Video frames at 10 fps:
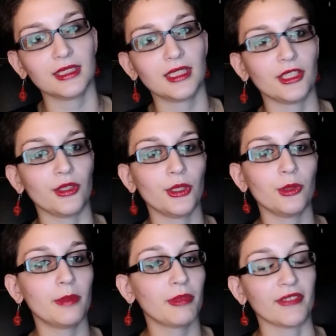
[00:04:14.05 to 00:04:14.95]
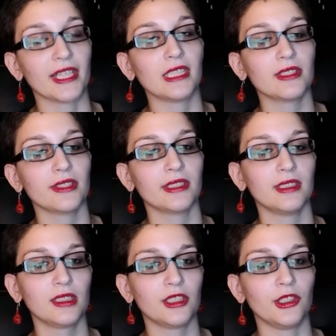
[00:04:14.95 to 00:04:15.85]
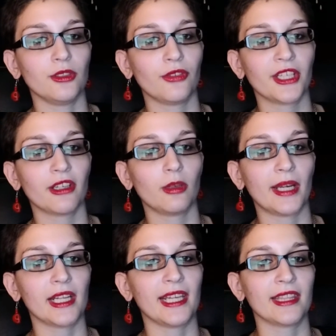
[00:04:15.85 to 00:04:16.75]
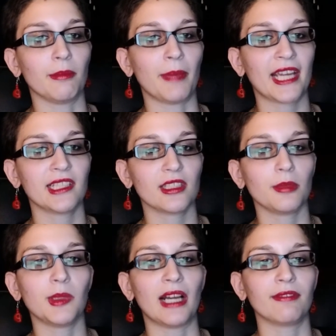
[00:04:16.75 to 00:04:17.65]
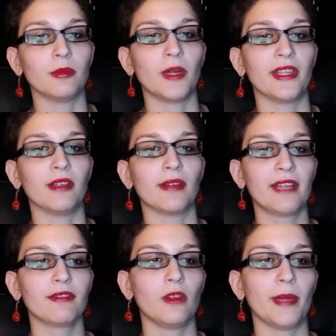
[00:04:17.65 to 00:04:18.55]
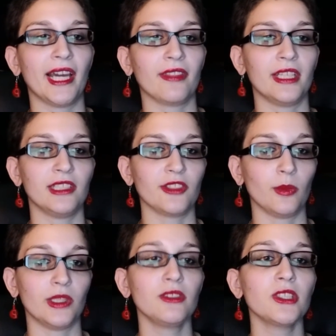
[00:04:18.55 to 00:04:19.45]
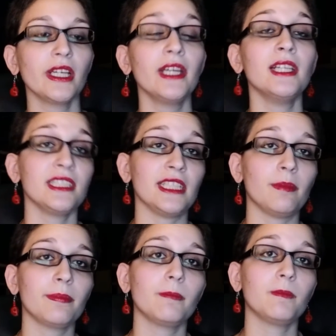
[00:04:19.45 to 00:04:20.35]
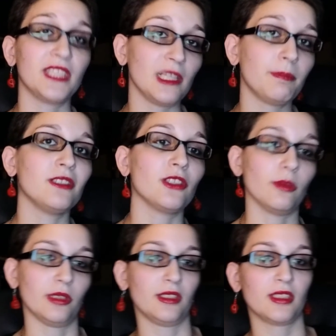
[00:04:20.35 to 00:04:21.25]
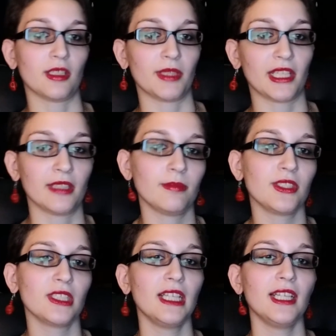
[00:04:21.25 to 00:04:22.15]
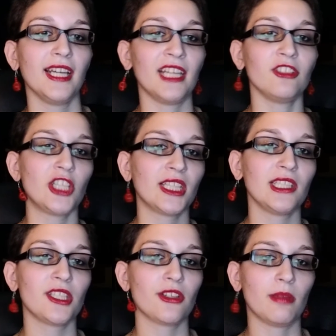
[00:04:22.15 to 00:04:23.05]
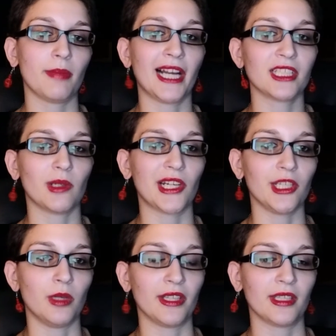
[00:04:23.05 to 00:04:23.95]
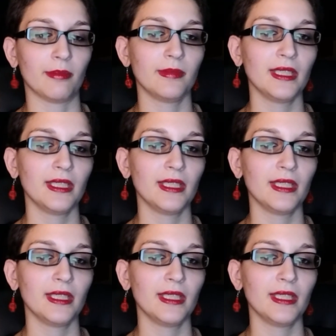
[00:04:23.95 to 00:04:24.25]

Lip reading: You improvise. You figure out a way to get them back into the plot from where they ran from the path and into the woods, deep into the woods sometimes, and gently steer them back to where you want them.